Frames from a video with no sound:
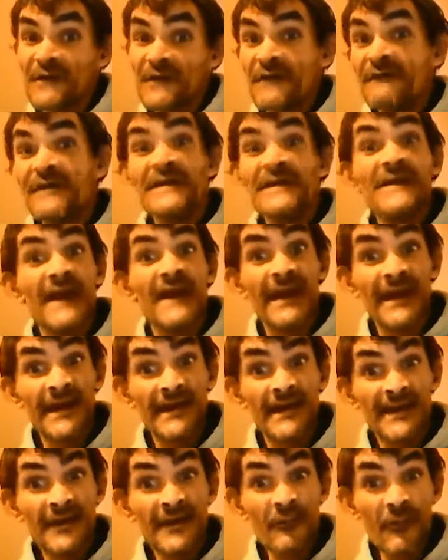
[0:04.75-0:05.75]
of the
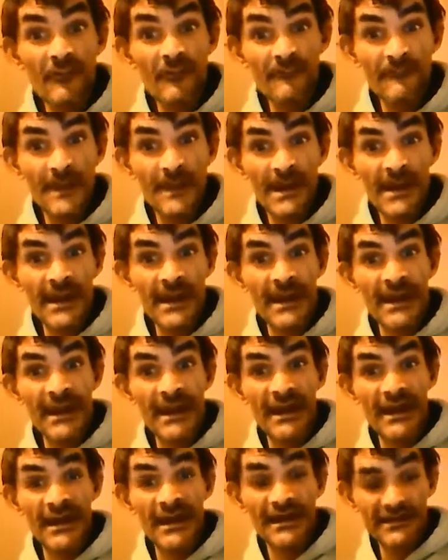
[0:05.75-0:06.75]
Daily
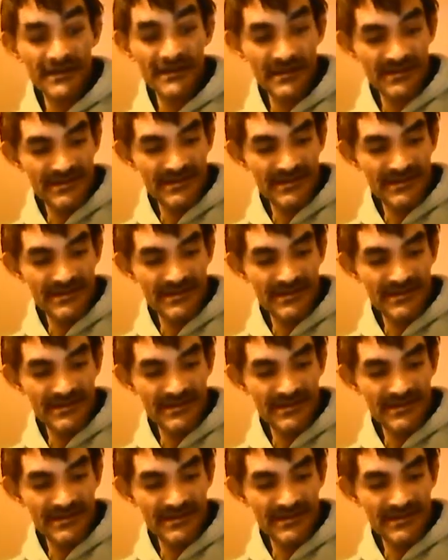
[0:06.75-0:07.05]
Wolfman.